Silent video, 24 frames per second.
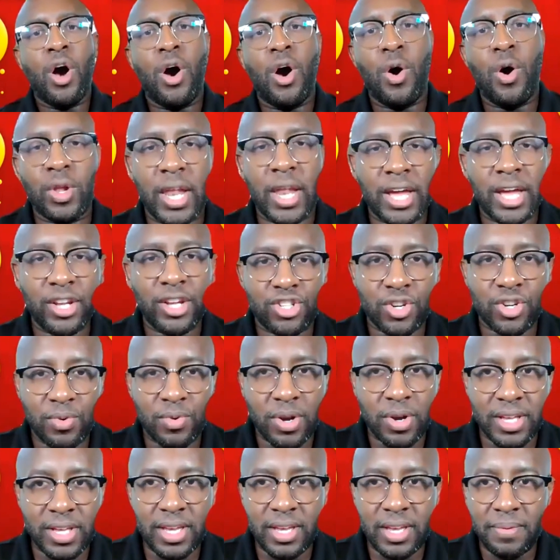Ole
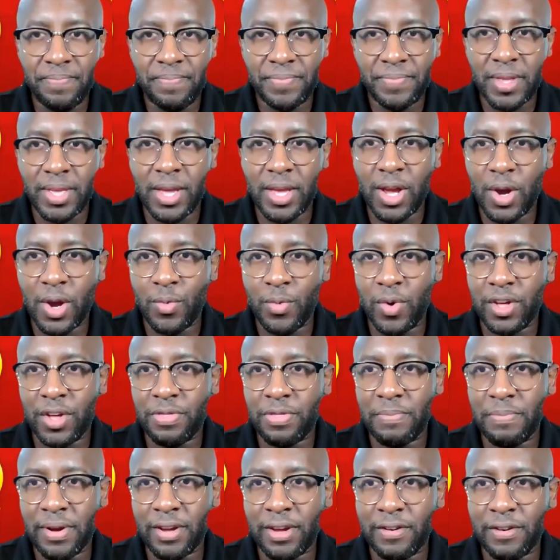Sharonki, here
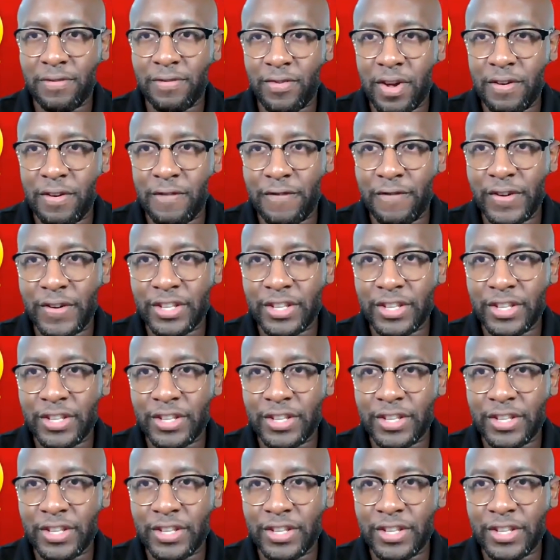with my good friend